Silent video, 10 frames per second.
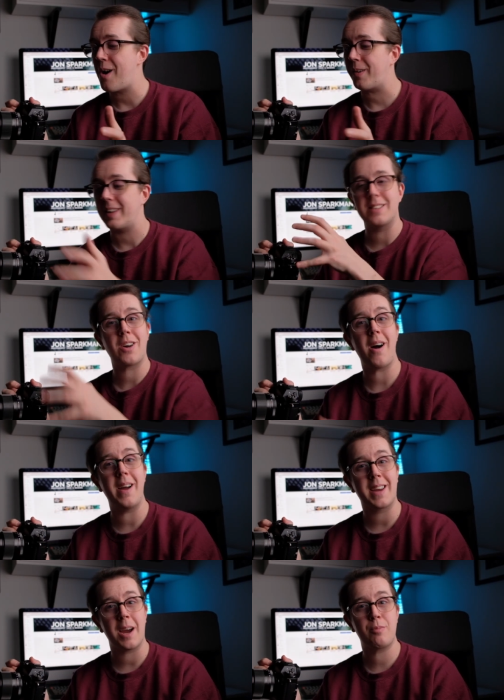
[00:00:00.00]
on the
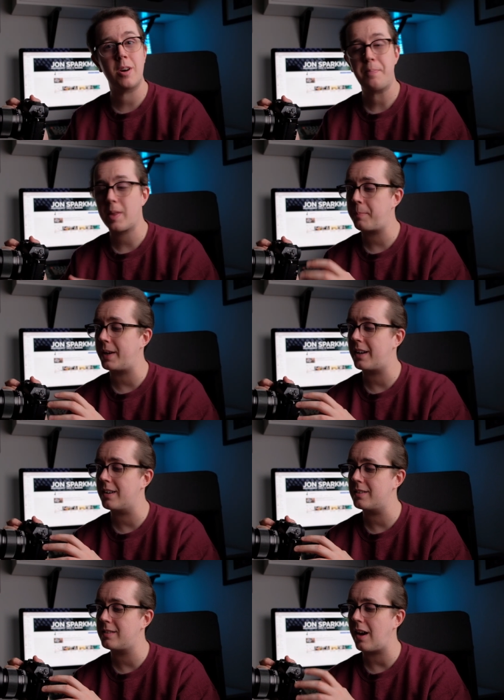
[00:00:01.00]
entire camera
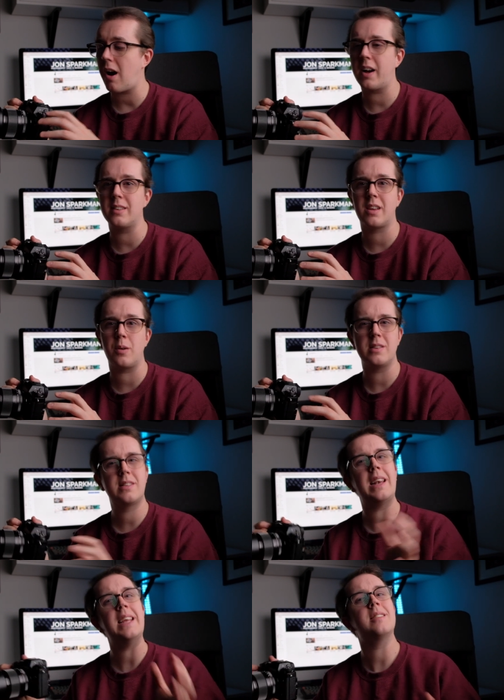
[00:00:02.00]
because the ISO is
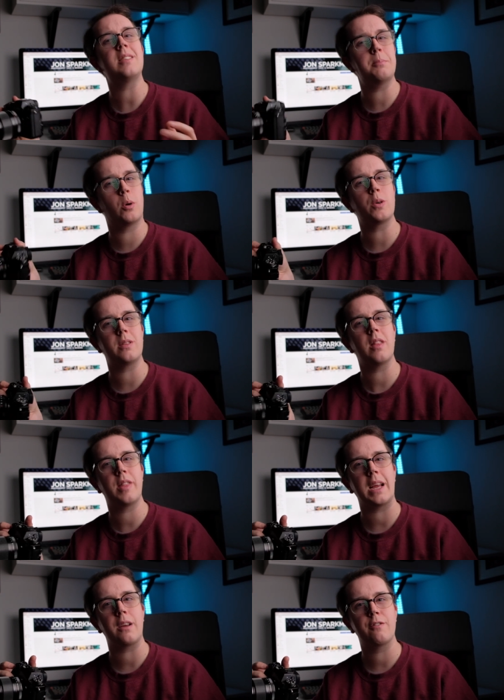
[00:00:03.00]
the least important
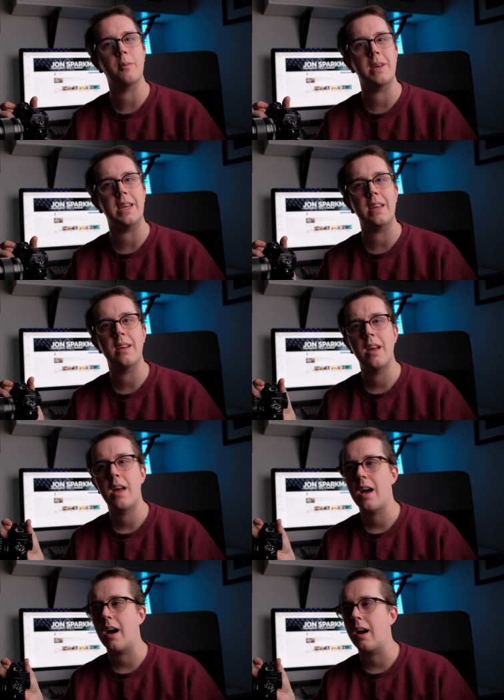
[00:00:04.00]
thing for me.
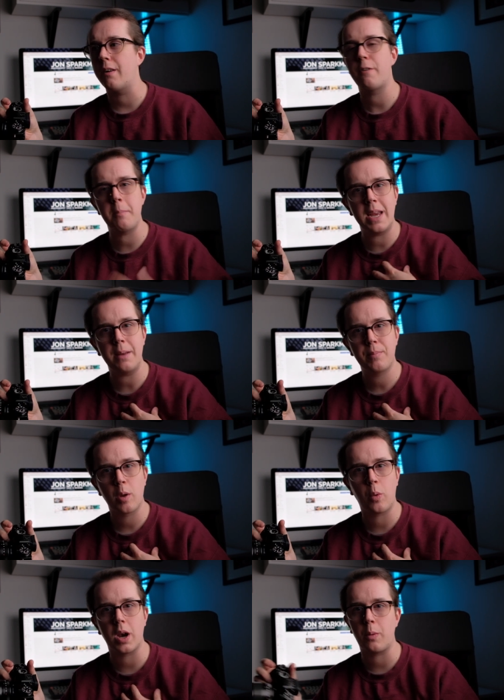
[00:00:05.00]
Uh, for me,
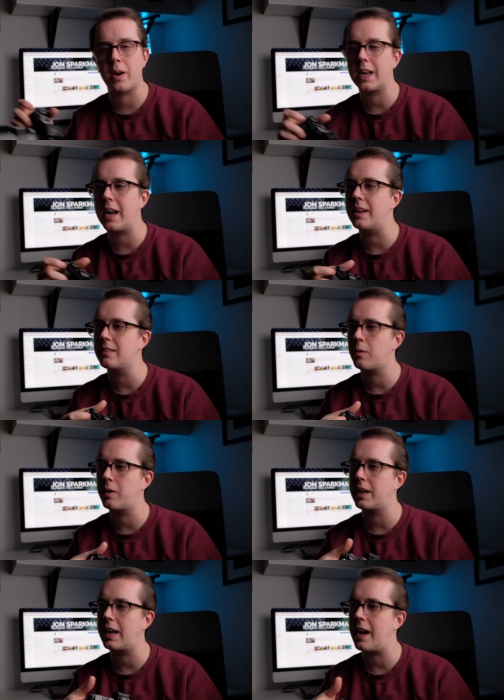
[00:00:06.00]
what I want to get is I
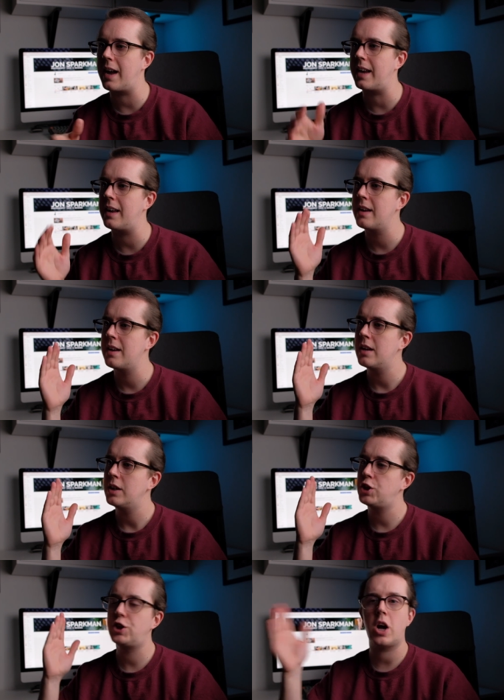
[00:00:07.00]
want to get a
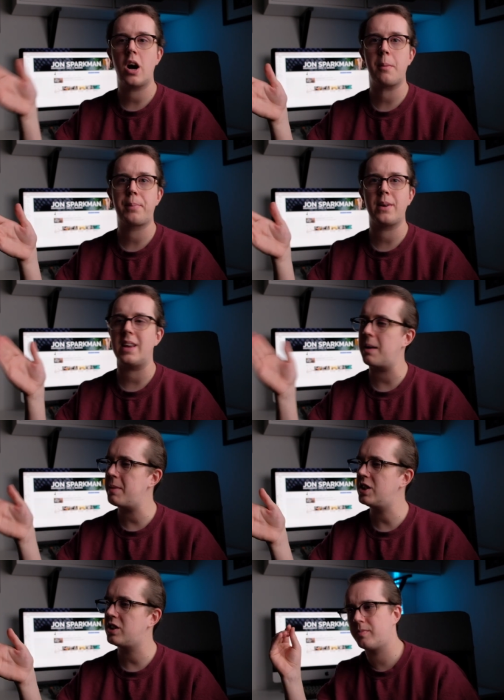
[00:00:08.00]
sharp
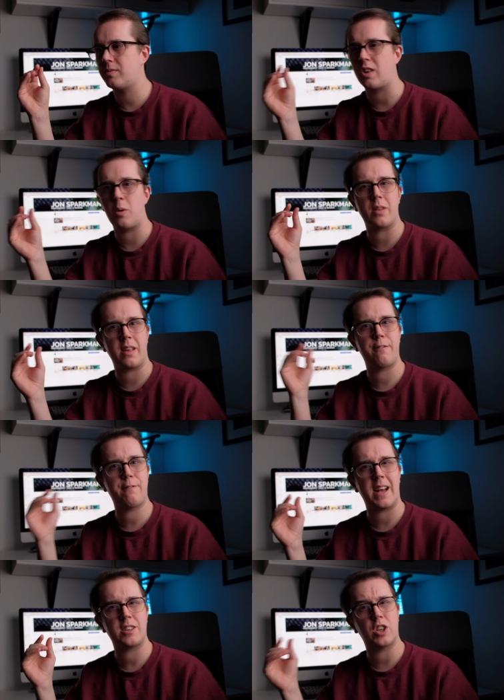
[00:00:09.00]
image, so I want that
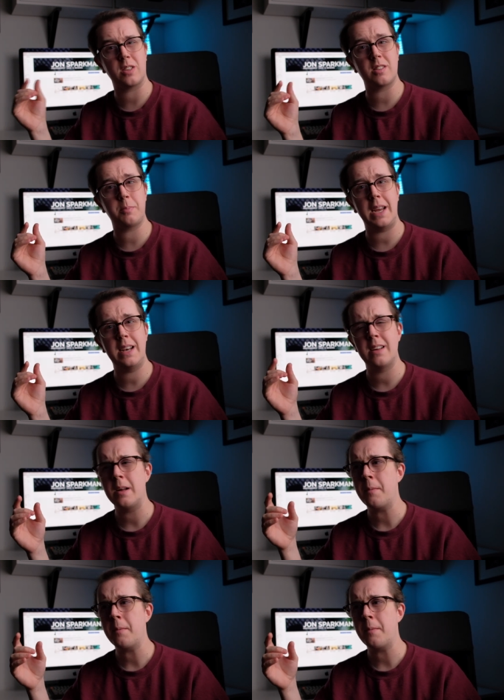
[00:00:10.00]
fast shutter speed.